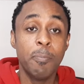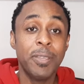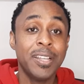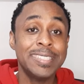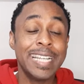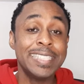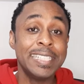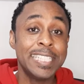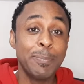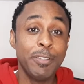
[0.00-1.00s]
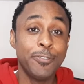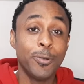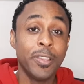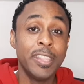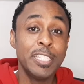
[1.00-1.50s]
Because as I said
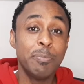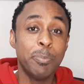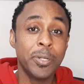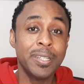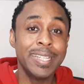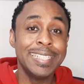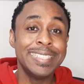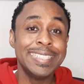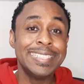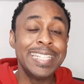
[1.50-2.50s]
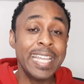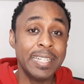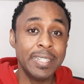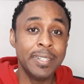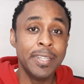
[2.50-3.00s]
before, this book is
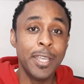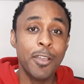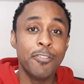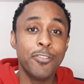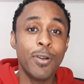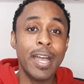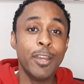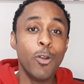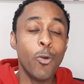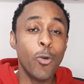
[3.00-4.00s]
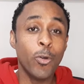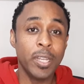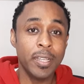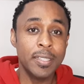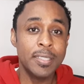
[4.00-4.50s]
intended for an
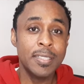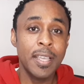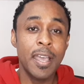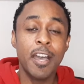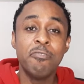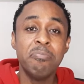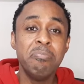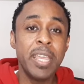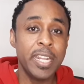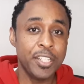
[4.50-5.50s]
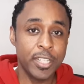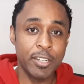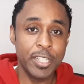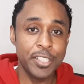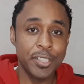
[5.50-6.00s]
audience of many
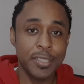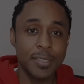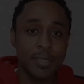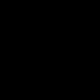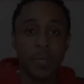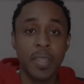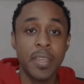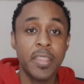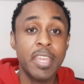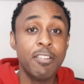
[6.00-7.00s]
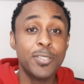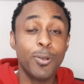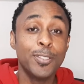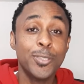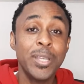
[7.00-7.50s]
generations. There is
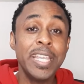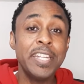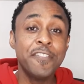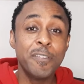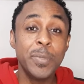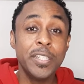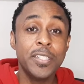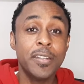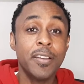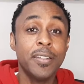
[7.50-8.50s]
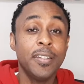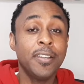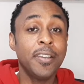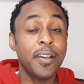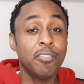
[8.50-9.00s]
also information on the
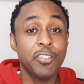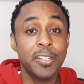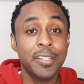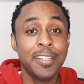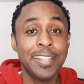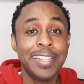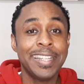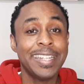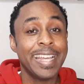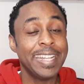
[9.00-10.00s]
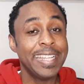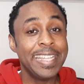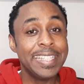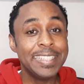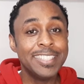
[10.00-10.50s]
cover that
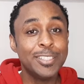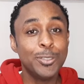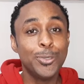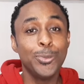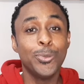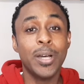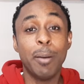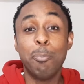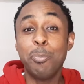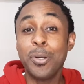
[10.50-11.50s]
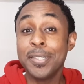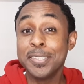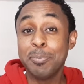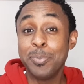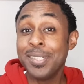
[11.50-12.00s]
hints to a
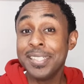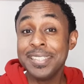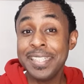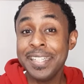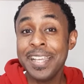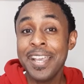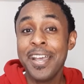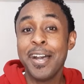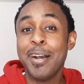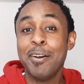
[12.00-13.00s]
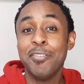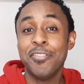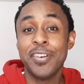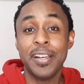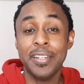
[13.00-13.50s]
possibility
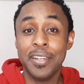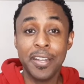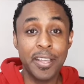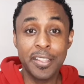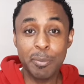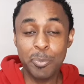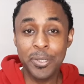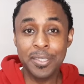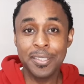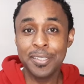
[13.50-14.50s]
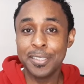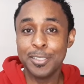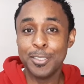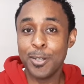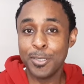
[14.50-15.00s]
of another book
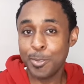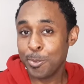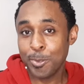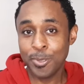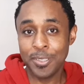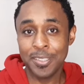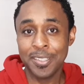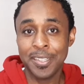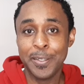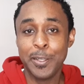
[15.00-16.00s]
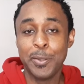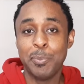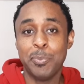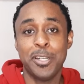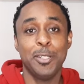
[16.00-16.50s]
down the road,
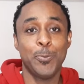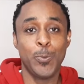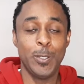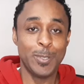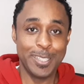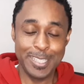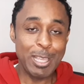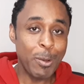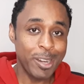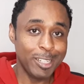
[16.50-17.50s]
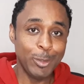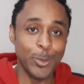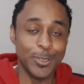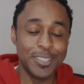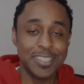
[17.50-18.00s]
but we will see how that
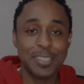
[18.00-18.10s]
goes.